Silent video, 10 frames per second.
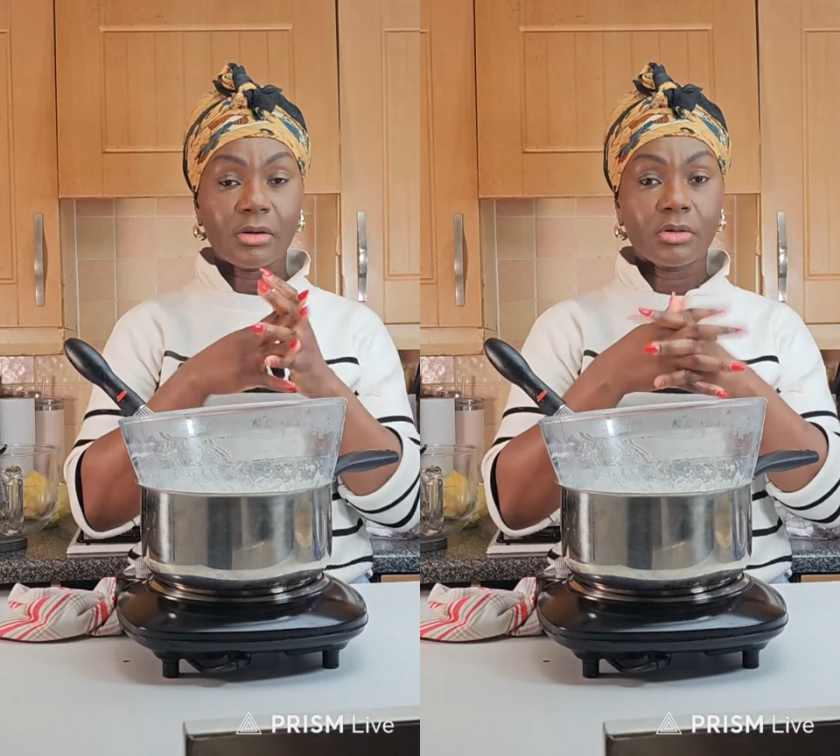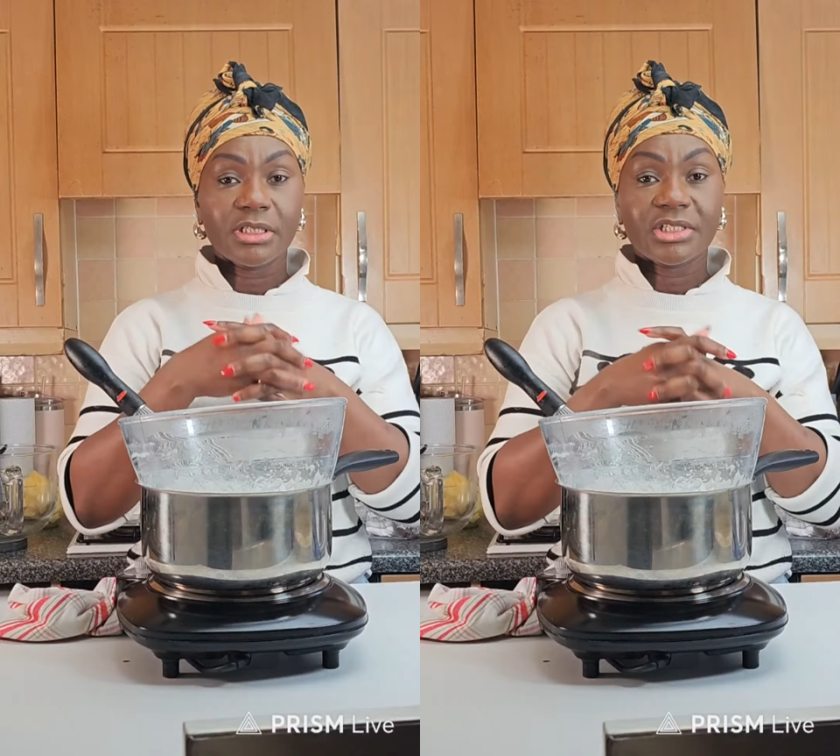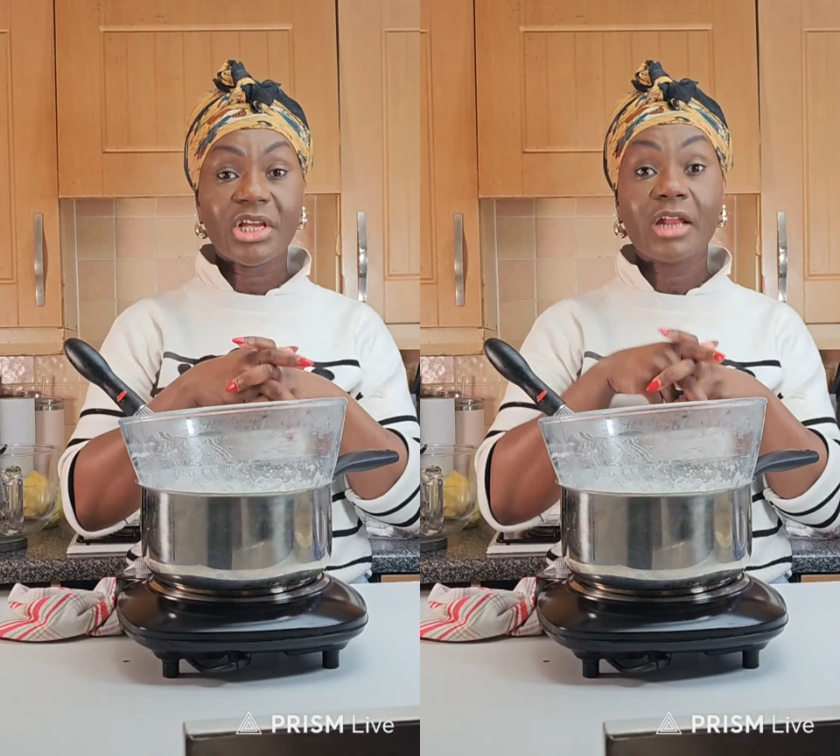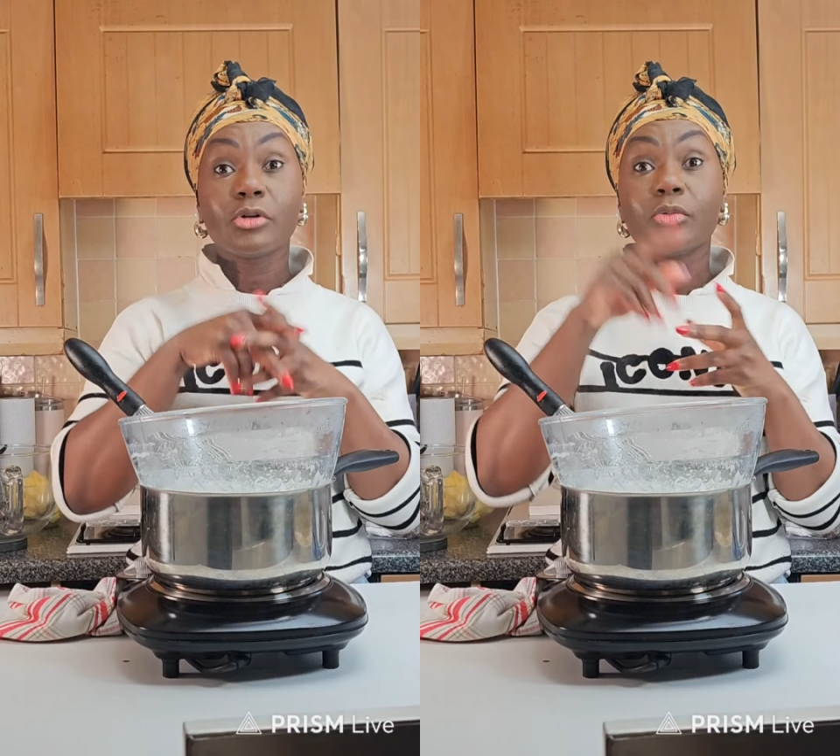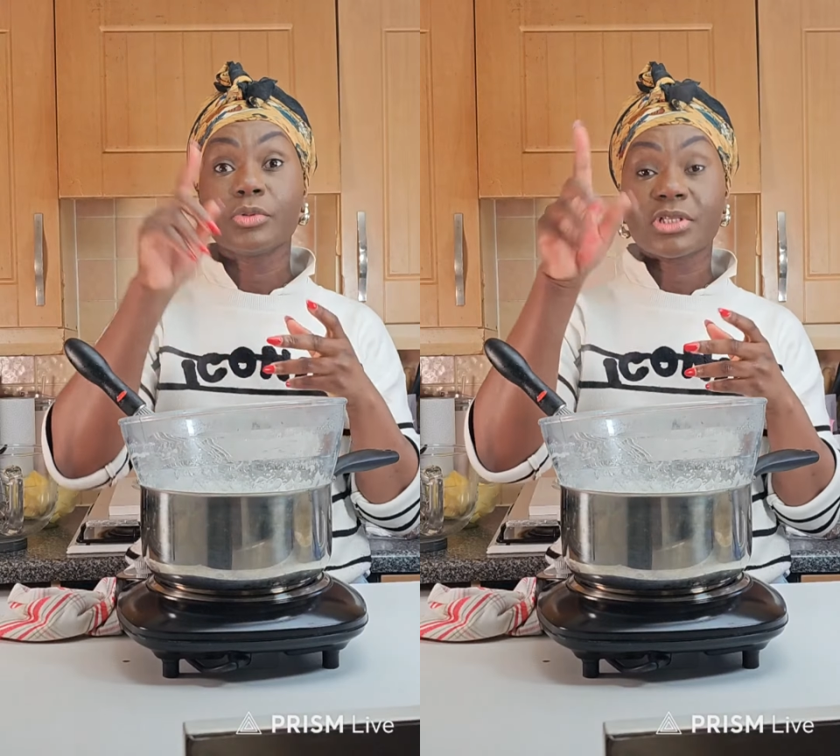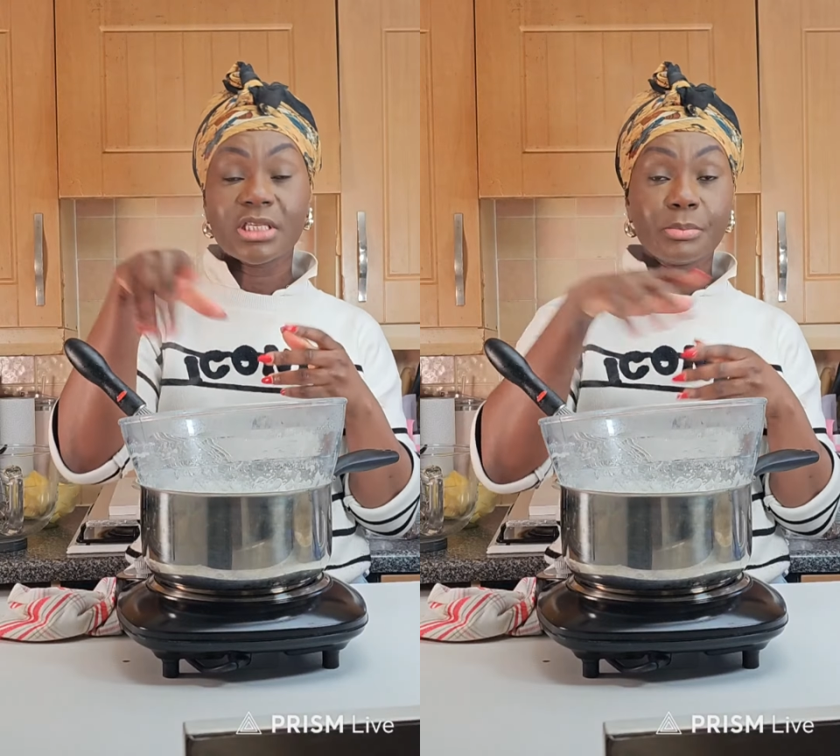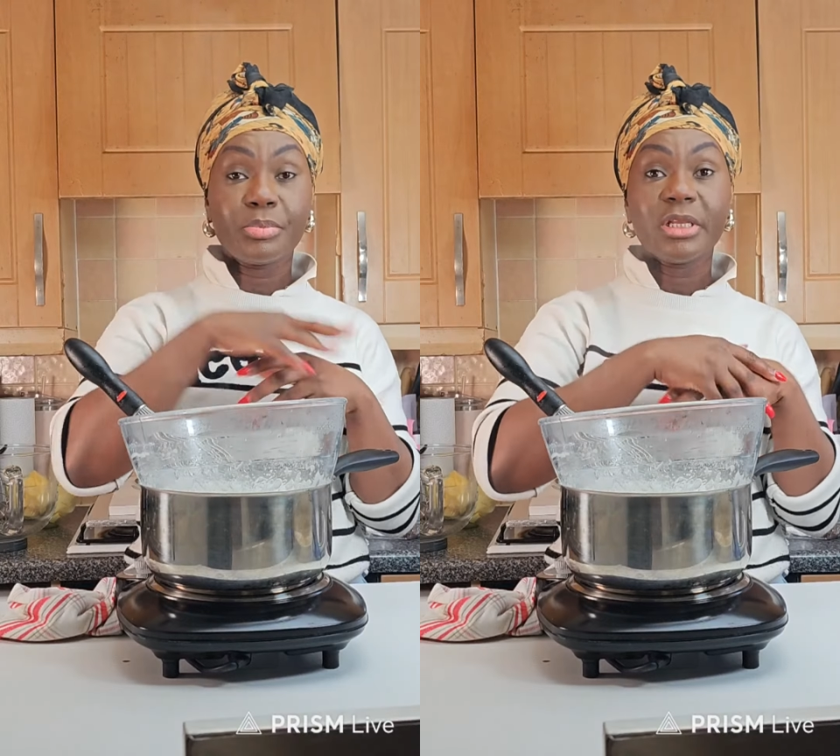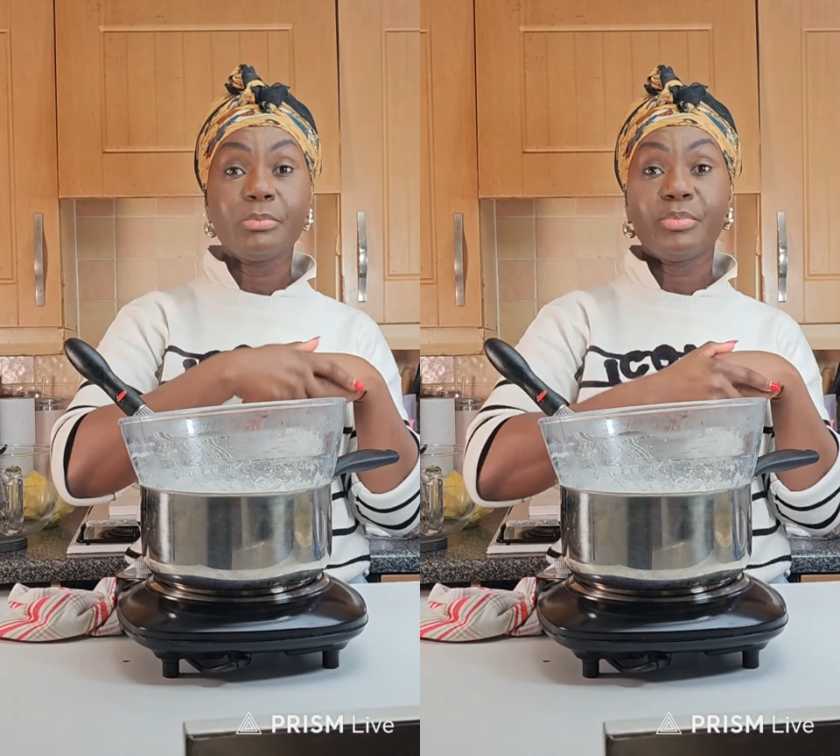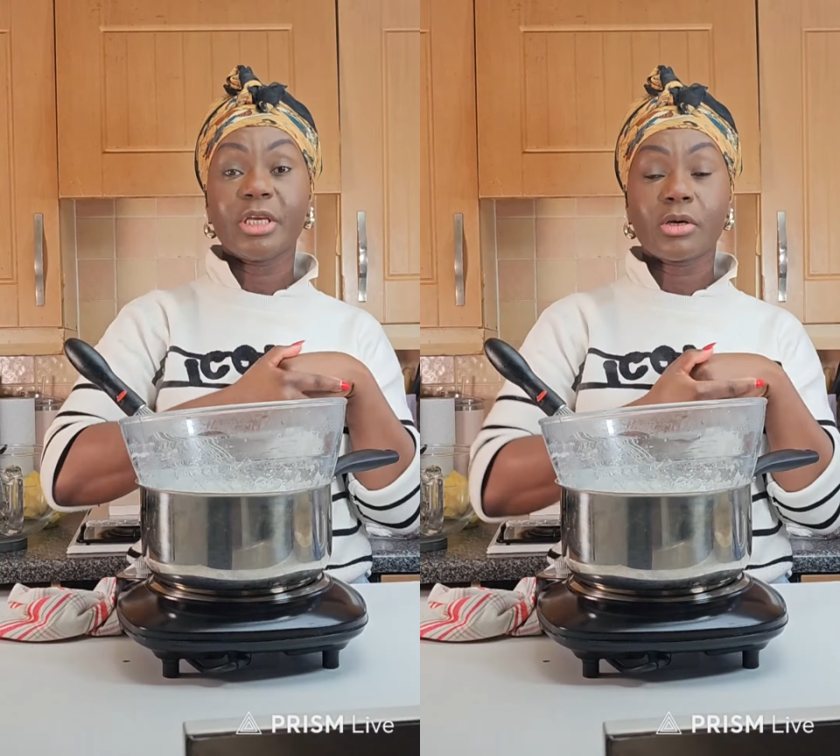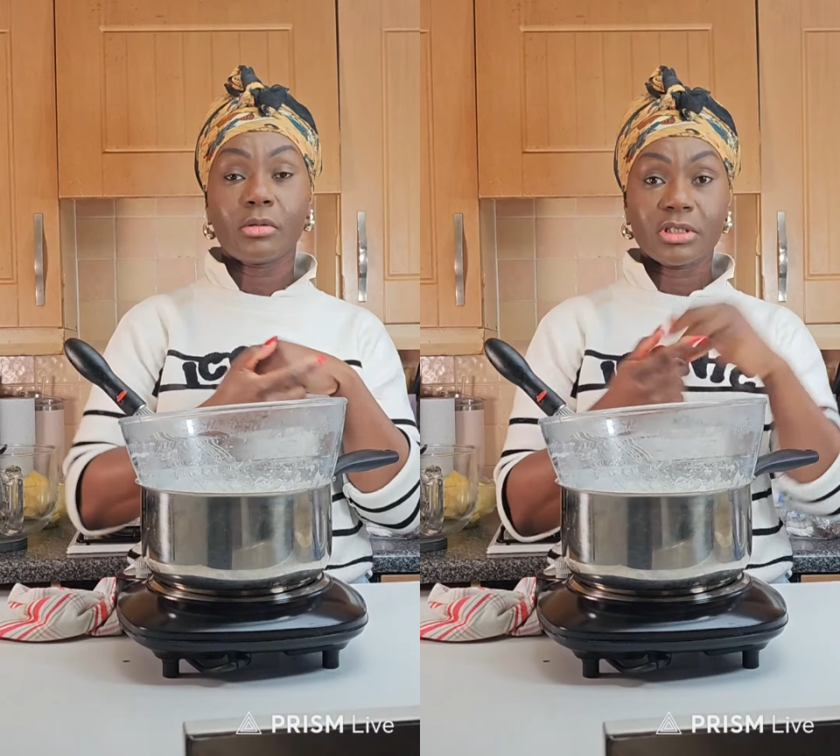on the channel simply
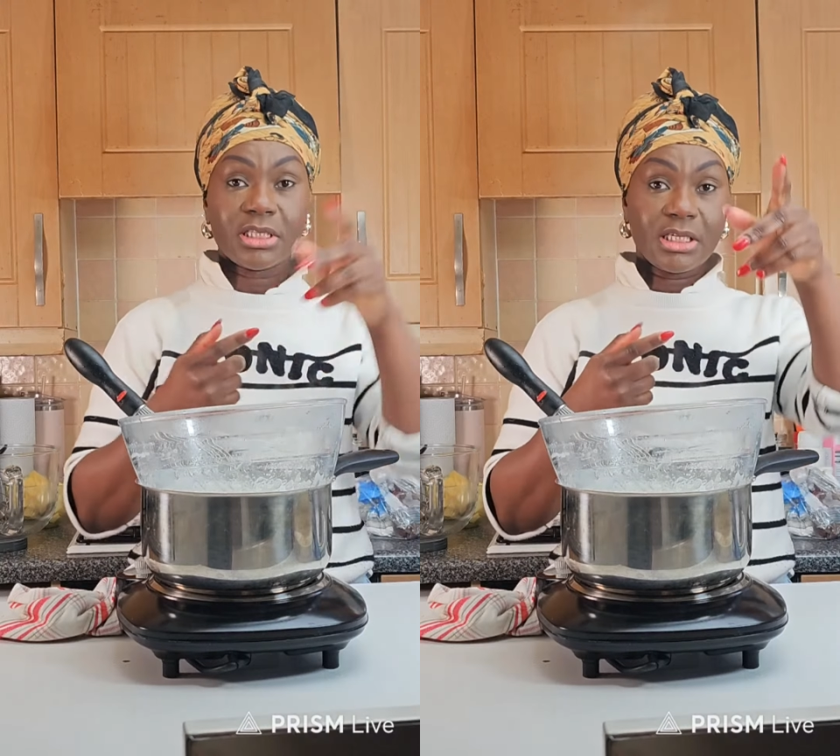because